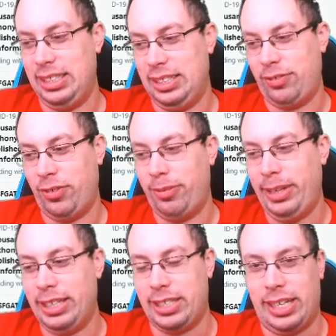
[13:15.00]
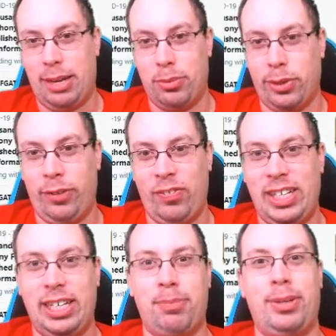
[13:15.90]
for me it's a lot more
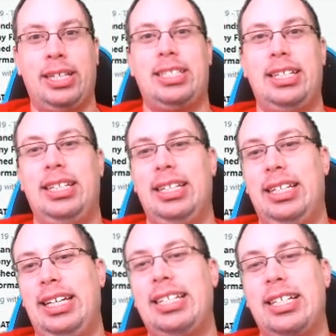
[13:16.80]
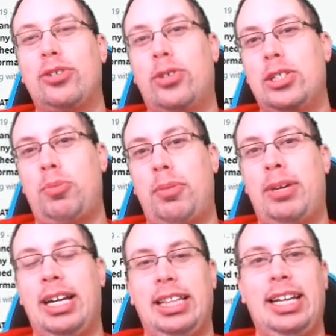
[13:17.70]
convenient. But it didn't cross my
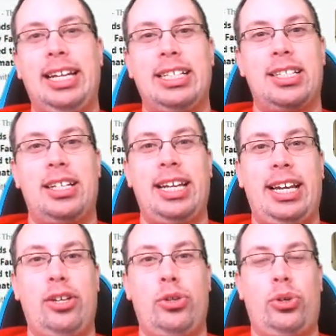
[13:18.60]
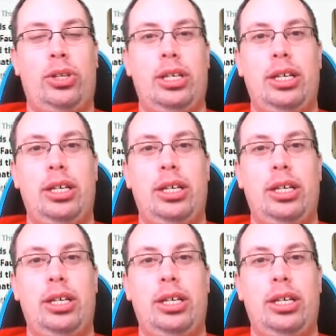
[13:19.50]
mind that it doesn't handle